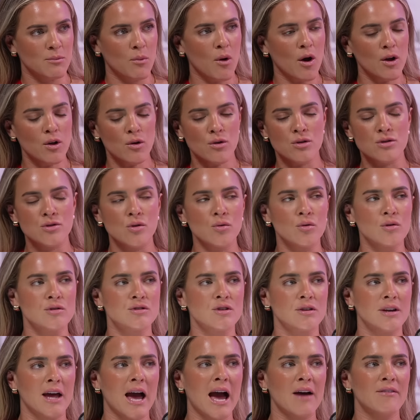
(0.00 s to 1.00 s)
What are your thoughts
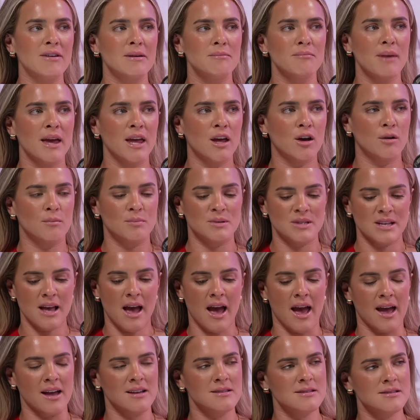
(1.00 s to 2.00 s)
on having makeup
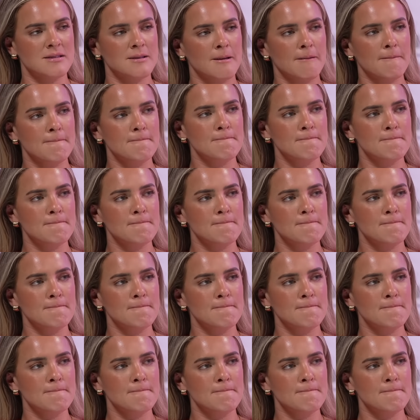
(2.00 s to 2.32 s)
sex?